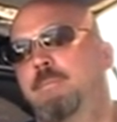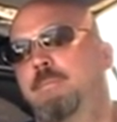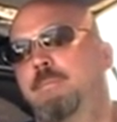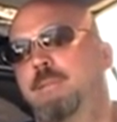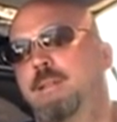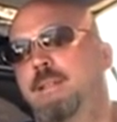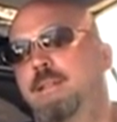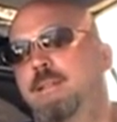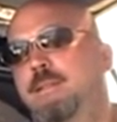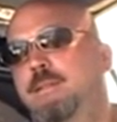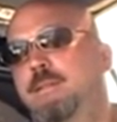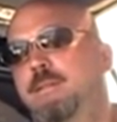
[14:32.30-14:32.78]

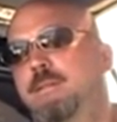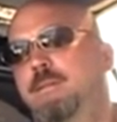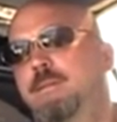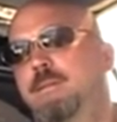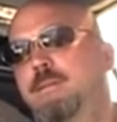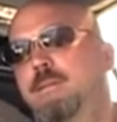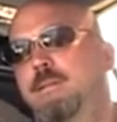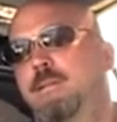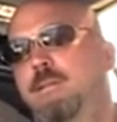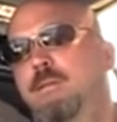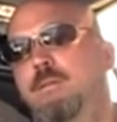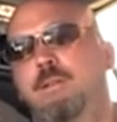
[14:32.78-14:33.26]
these
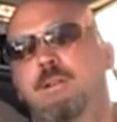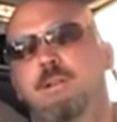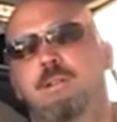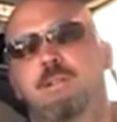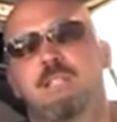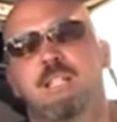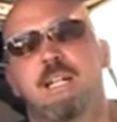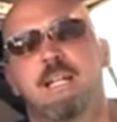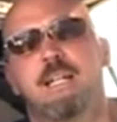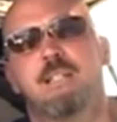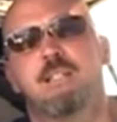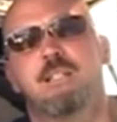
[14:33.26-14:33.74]
oil
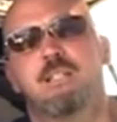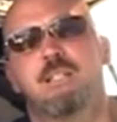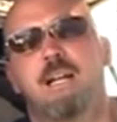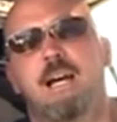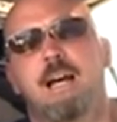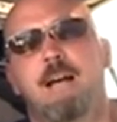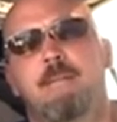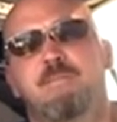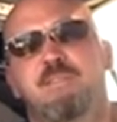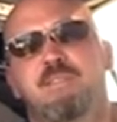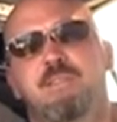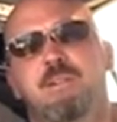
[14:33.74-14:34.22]
change
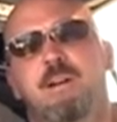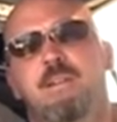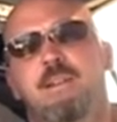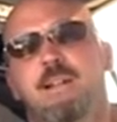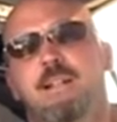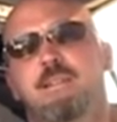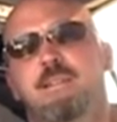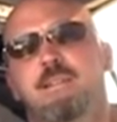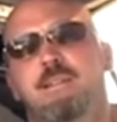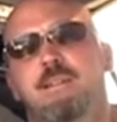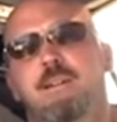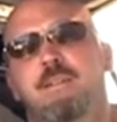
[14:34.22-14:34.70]
shops and all
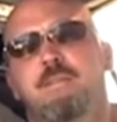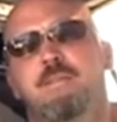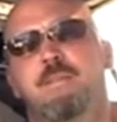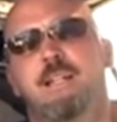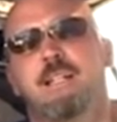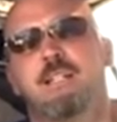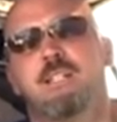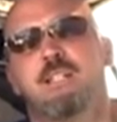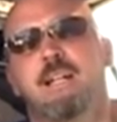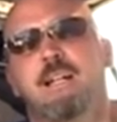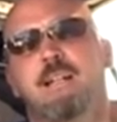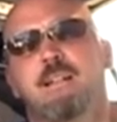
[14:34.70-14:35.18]
that stuff, they
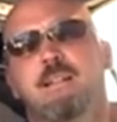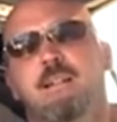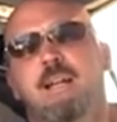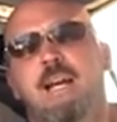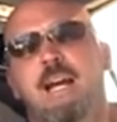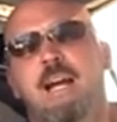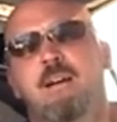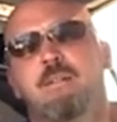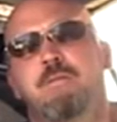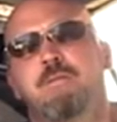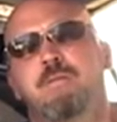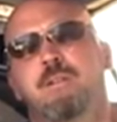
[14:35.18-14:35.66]
check the
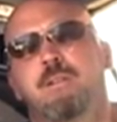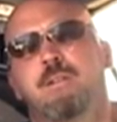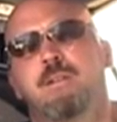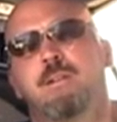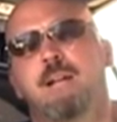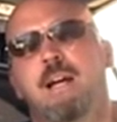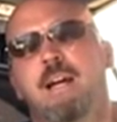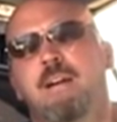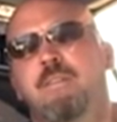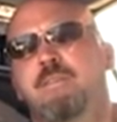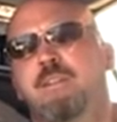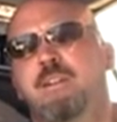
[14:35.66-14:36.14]
air filter
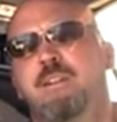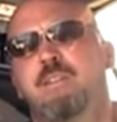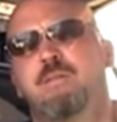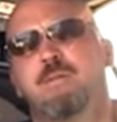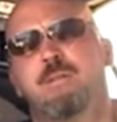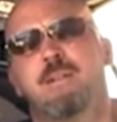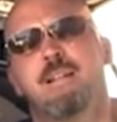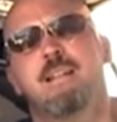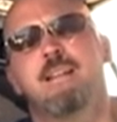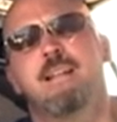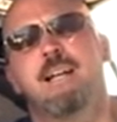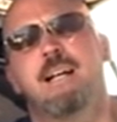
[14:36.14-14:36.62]
every
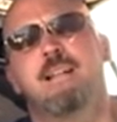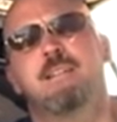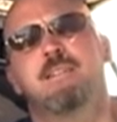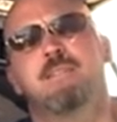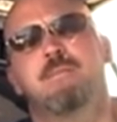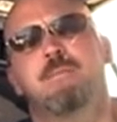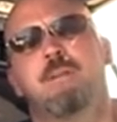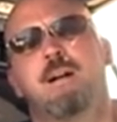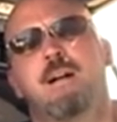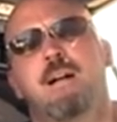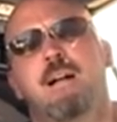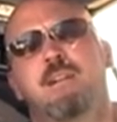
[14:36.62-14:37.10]
3,000
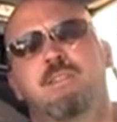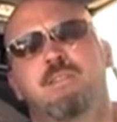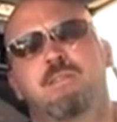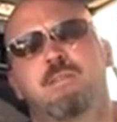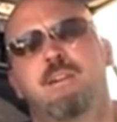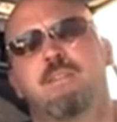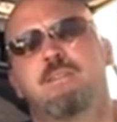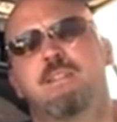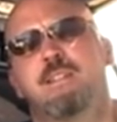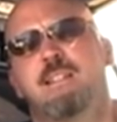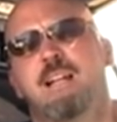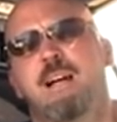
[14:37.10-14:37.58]
miles or
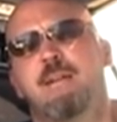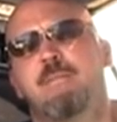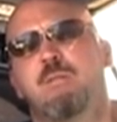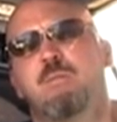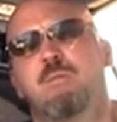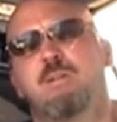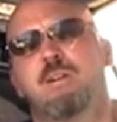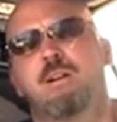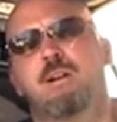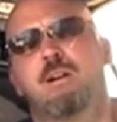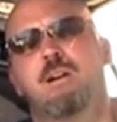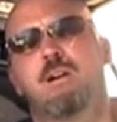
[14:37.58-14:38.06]
every time you
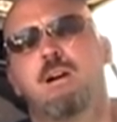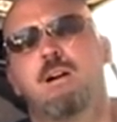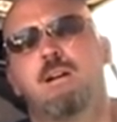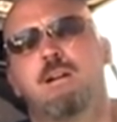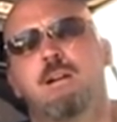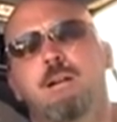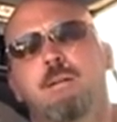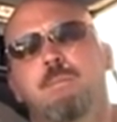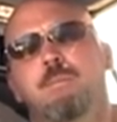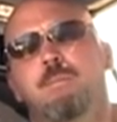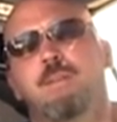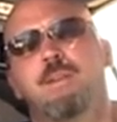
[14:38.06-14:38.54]
bring your car
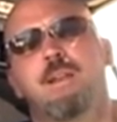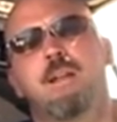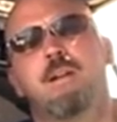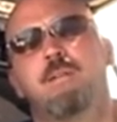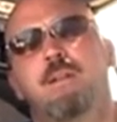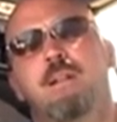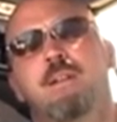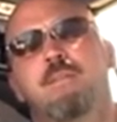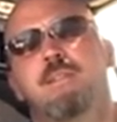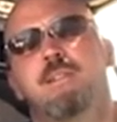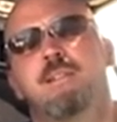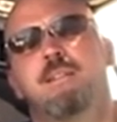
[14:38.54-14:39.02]
in, but they don't
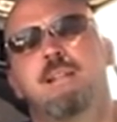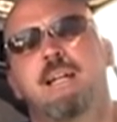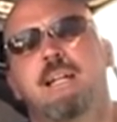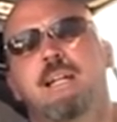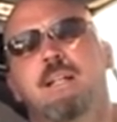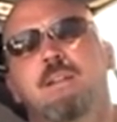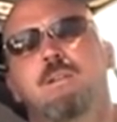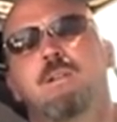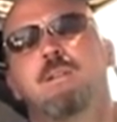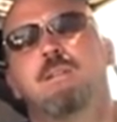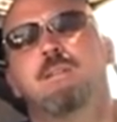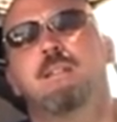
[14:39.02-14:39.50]
give a
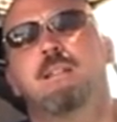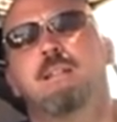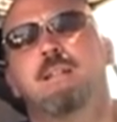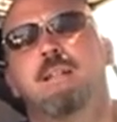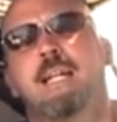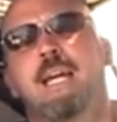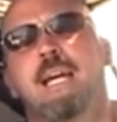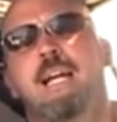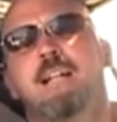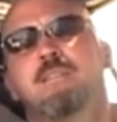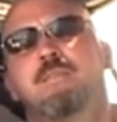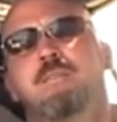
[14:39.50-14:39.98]
second look to the gas